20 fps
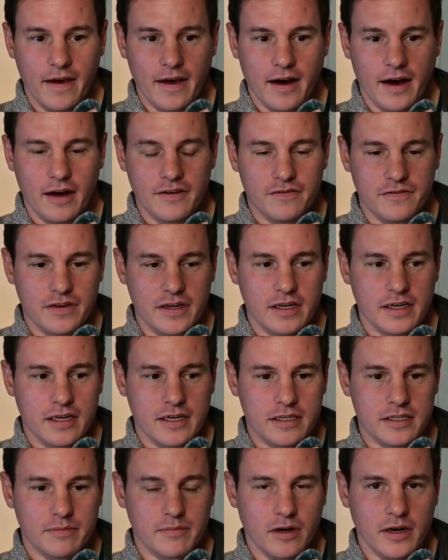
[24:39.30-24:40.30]
I think
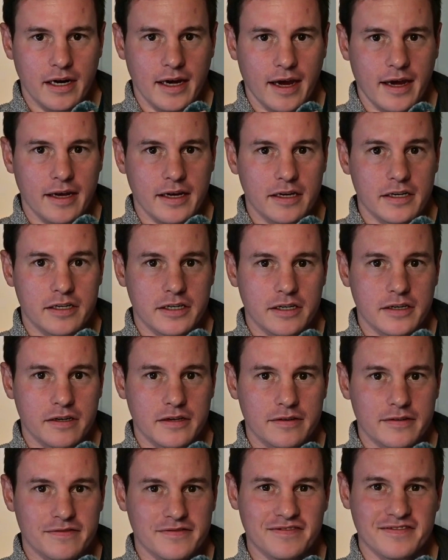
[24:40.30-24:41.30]
it's my age.
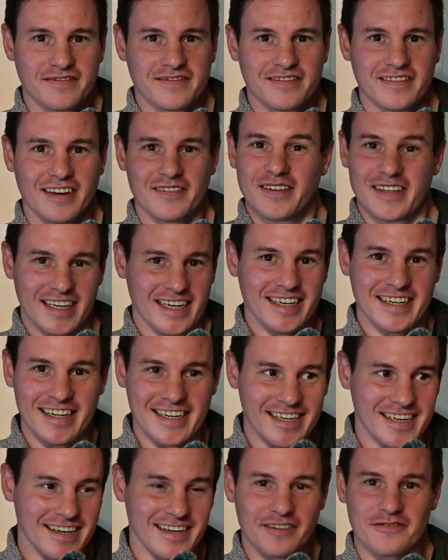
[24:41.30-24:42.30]
I'm sitting
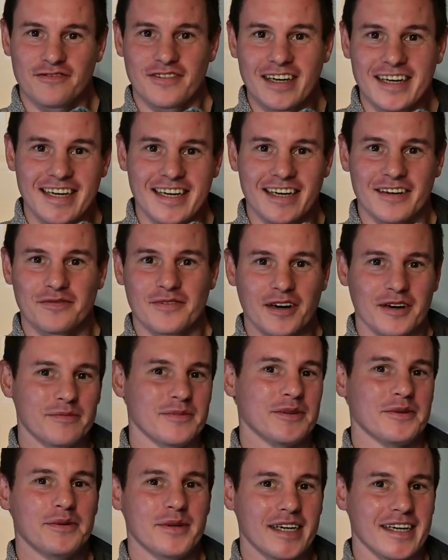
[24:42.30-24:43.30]
there like thinking while I'm
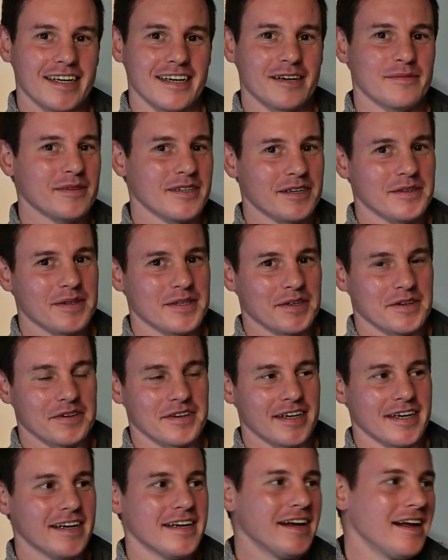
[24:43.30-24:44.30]
talking. I'm so
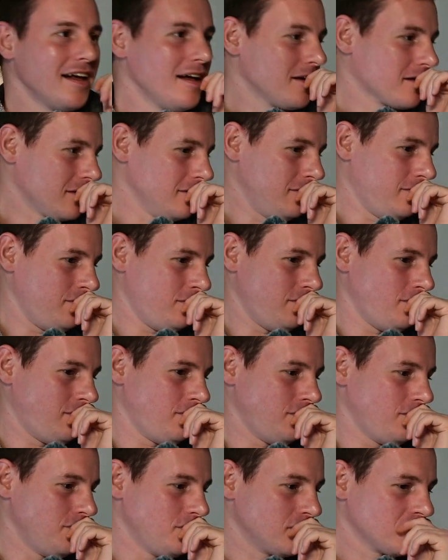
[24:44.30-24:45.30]
sorry.
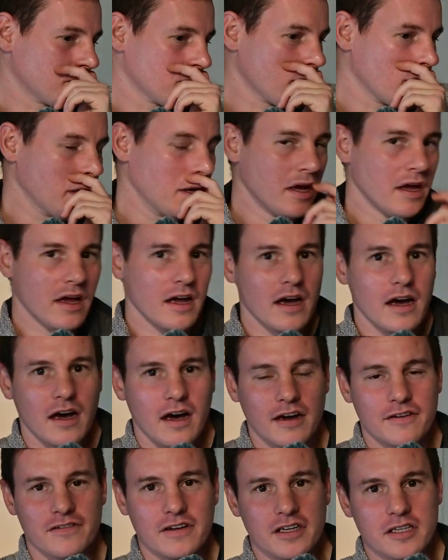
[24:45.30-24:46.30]

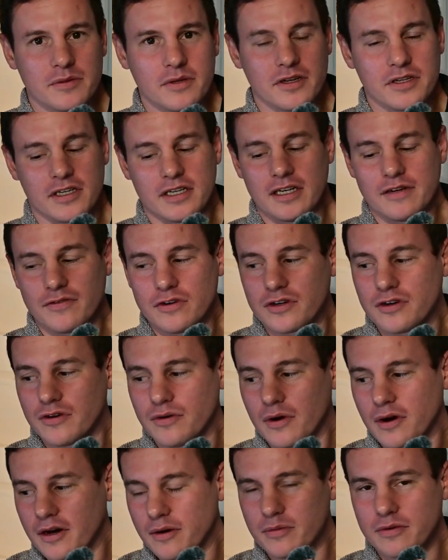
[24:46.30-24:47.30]
I think it's because I never
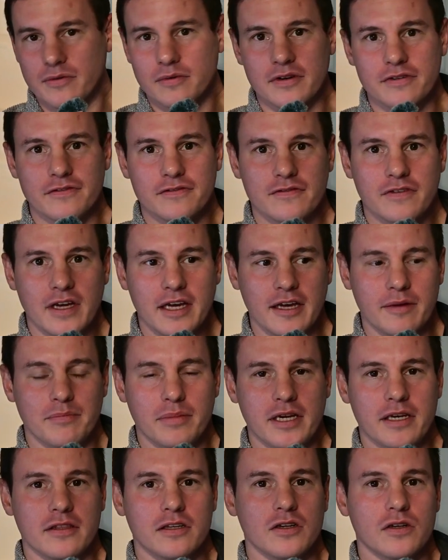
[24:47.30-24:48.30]
grew up with it
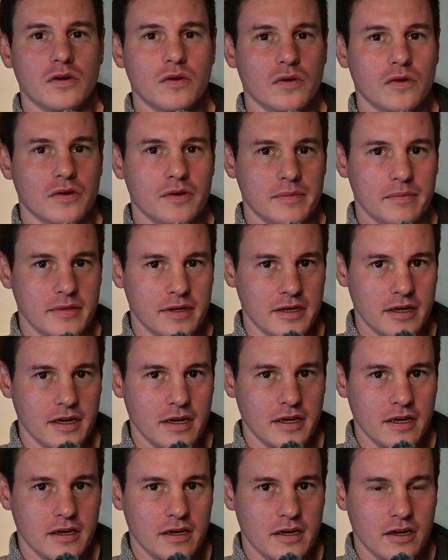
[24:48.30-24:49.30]
being the norm,
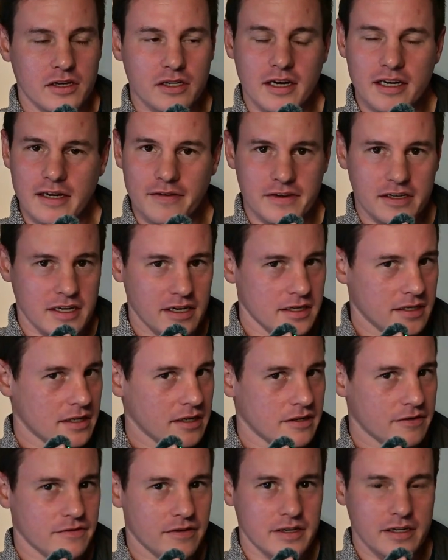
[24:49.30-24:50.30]
because I never take
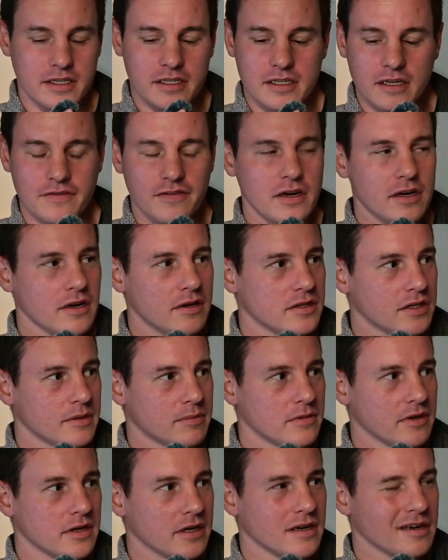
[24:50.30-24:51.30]
selfies. If I go
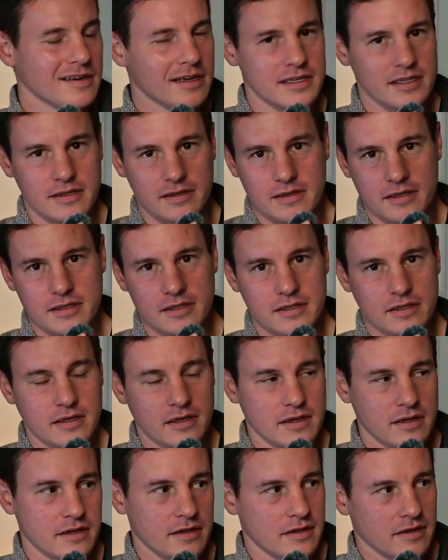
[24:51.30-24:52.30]
somewhere, I go, that's nice.
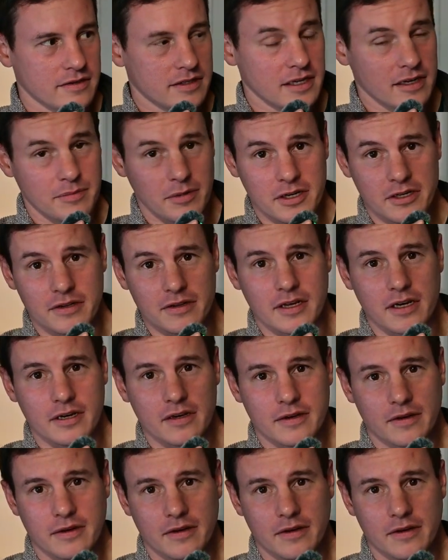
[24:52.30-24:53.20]
I'll take a picture of that.